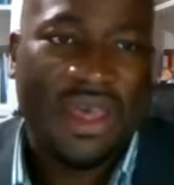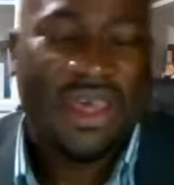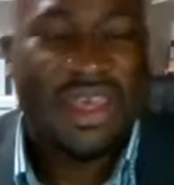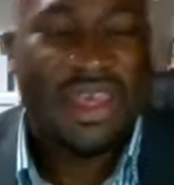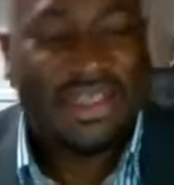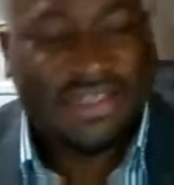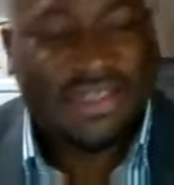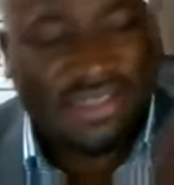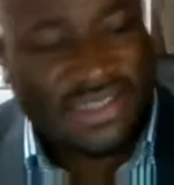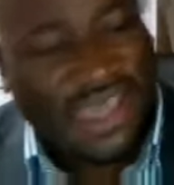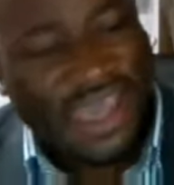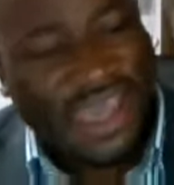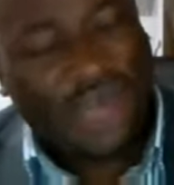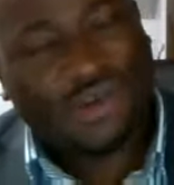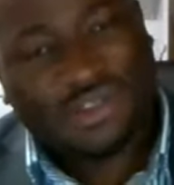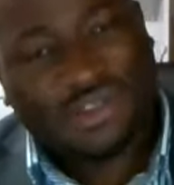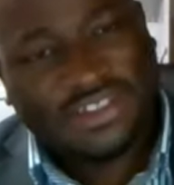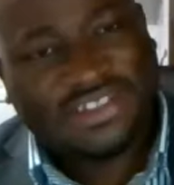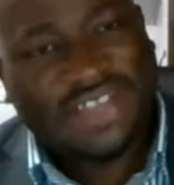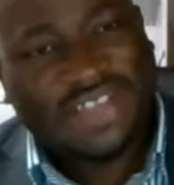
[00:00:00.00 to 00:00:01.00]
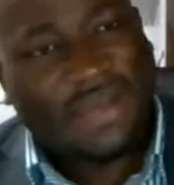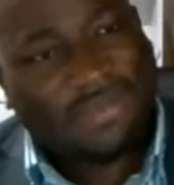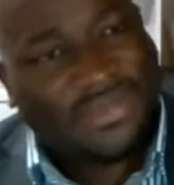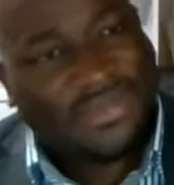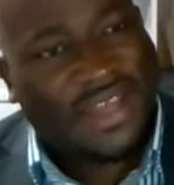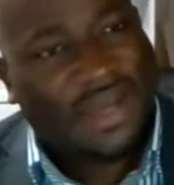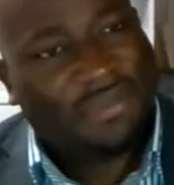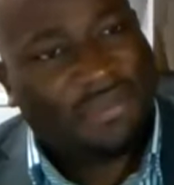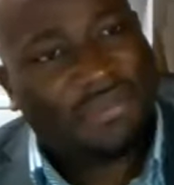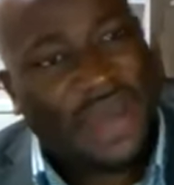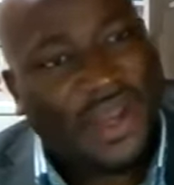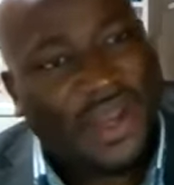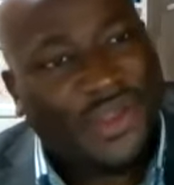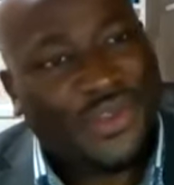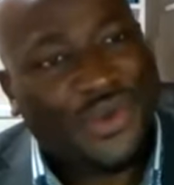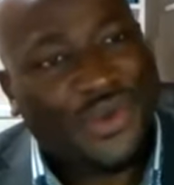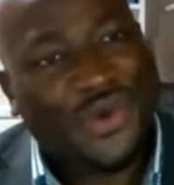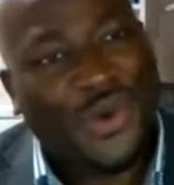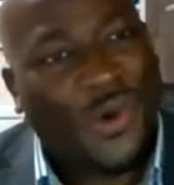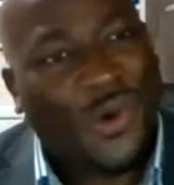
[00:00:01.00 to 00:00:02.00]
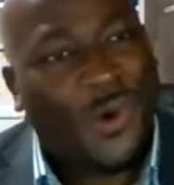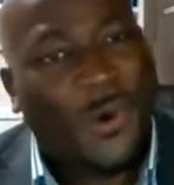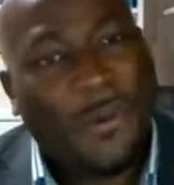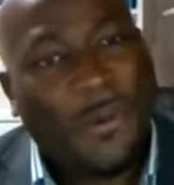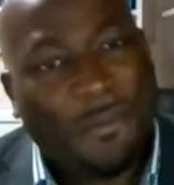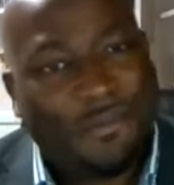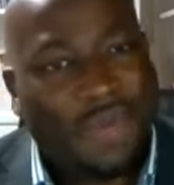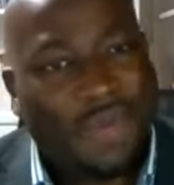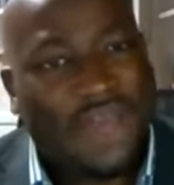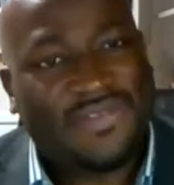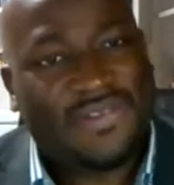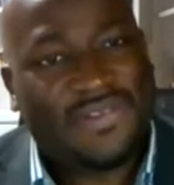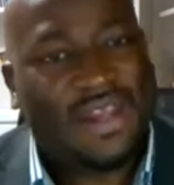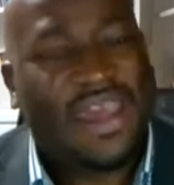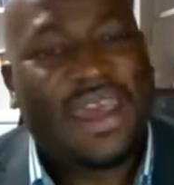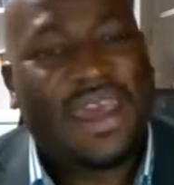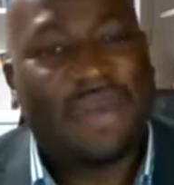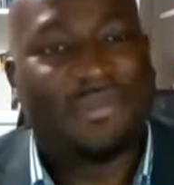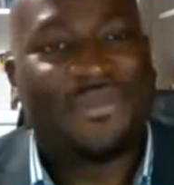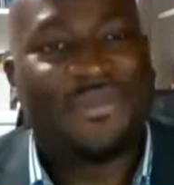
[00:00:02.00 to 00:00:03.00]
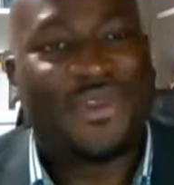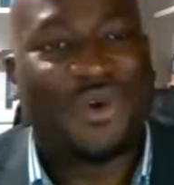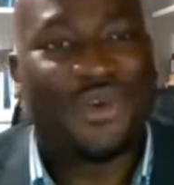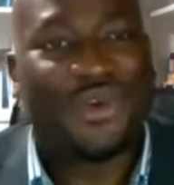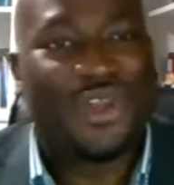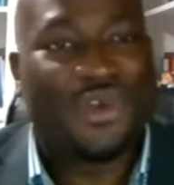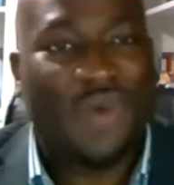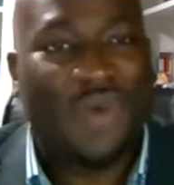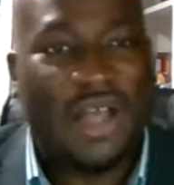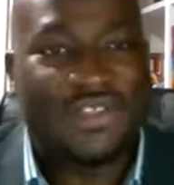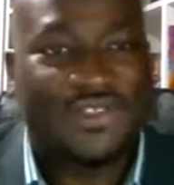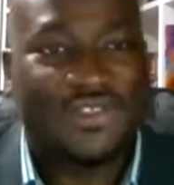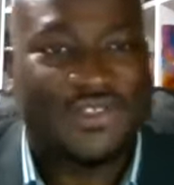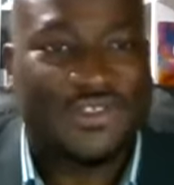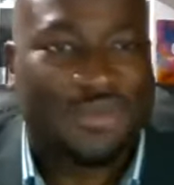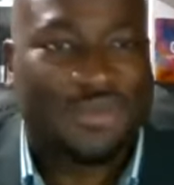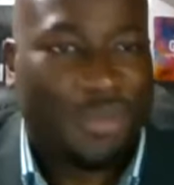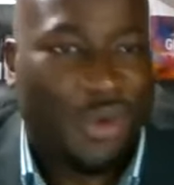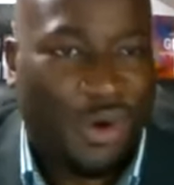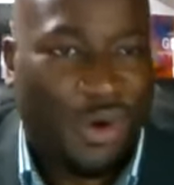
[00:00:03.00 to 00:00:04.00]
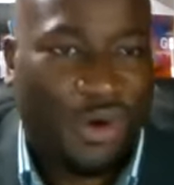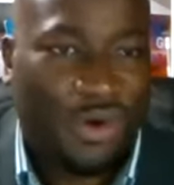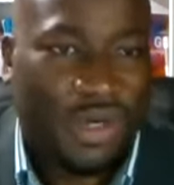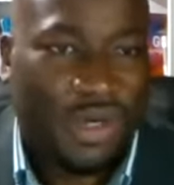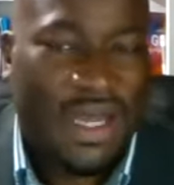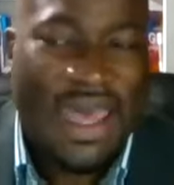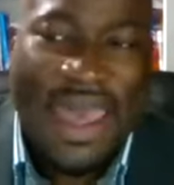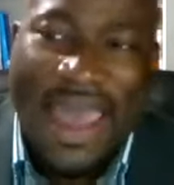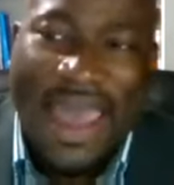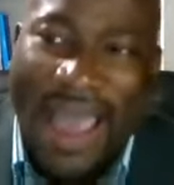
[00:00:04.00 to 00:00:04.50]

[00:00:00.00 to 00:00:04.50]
he tells them that, but you, O Bethlehem, though you are small,